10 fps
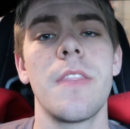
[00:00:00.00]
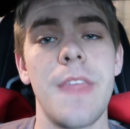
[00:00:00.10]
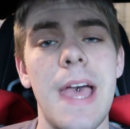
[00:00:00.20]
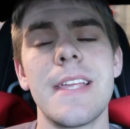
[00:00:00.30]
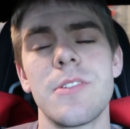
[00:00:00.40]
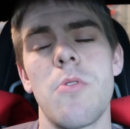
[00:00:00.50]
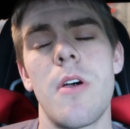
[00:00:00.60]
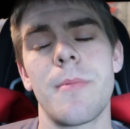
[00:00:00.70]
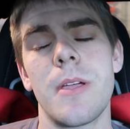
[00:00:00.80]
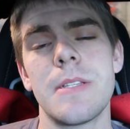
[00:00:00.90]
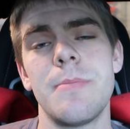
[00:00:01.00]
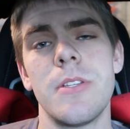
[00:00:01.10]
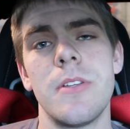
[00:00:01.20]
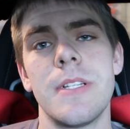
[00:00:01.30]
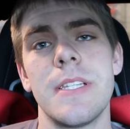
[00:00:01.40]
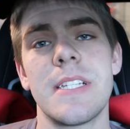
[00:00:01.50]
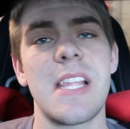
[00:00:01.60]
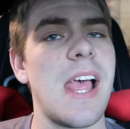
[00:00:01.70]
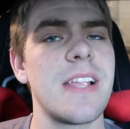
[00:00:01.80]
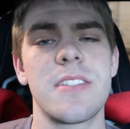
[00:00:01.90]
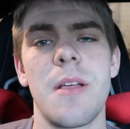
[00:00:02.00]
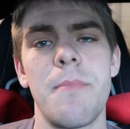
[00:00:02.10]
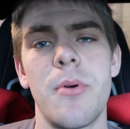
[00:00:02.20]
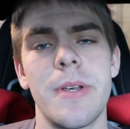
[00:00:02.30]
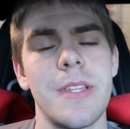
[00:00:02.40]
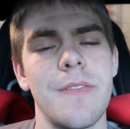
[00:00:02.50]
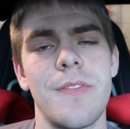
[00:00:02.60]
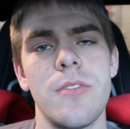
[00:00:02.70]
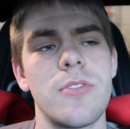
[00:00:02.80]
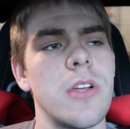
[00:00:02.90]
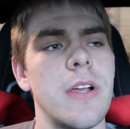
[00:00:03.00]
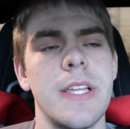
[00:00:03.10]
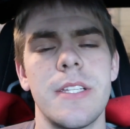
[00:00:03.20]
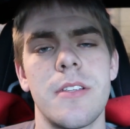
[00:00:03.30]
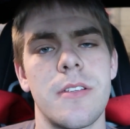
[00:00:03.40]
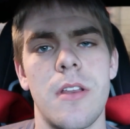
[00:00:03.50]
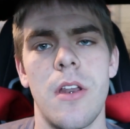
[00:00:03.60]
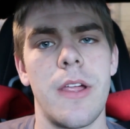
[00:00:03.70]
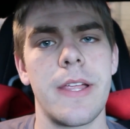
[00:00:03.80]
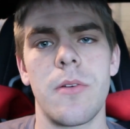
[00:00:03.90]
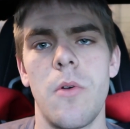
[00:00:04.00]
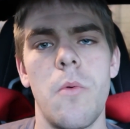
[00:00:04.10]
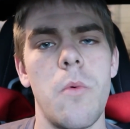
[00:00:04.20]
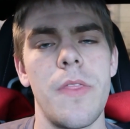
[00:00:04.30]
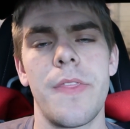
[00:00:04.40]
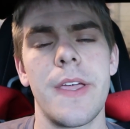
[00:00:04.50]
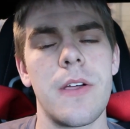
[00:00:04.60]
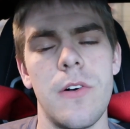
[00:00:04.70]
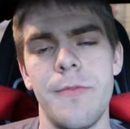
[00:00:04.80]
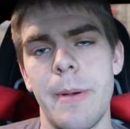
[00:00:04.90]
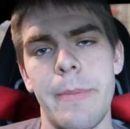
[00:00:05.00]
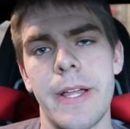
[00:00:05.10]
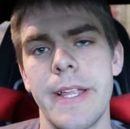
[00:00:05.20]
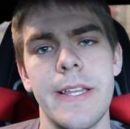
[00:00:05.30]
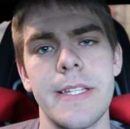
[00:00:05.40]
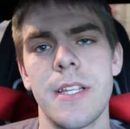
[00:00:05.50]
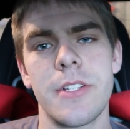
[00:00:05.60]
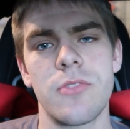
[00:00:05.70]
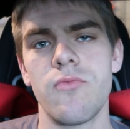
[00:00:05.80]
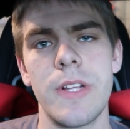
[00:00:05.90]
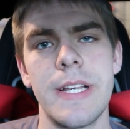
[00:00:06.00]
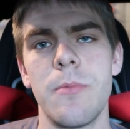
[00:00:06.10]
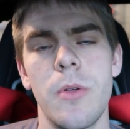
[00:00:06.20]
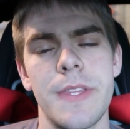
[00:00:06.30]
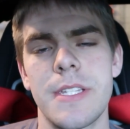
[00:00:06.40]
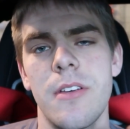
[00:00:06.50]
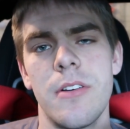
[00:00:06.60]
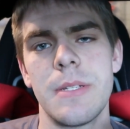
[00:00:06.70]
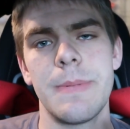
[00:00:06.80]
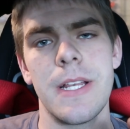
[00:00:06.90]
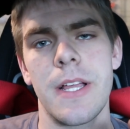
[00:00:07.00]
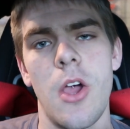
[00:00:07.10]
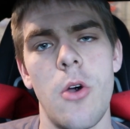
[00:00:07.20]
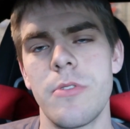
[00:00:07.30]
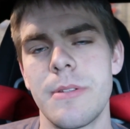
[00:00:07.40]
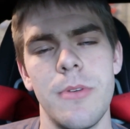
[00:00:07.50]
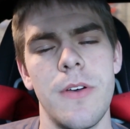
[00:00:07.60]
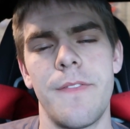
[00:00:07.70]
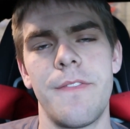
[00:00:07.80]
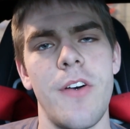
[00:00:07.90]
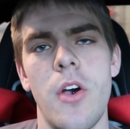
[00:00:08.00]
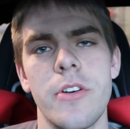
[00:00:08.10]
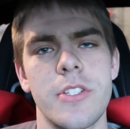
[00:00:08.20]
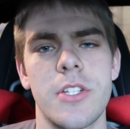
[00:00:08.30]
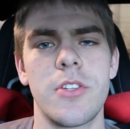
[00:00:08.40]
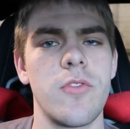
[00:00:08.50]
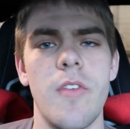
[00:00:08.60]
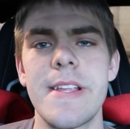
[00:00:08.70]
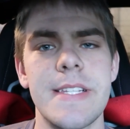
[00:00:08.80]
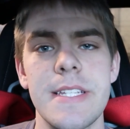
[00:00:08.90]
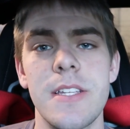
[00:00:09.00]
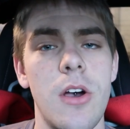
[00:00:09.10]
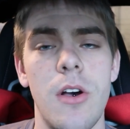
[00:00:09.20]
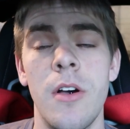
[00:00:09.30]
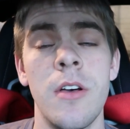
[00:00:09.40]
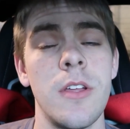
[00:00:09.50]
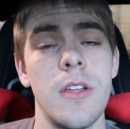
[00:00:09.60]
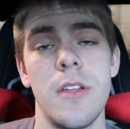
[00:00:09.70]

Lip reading: that is what I'm going to be doing to this at some point in the future. It's just like one thing off my bucket list. I just really want this car to be like ultimate fast, crazy car.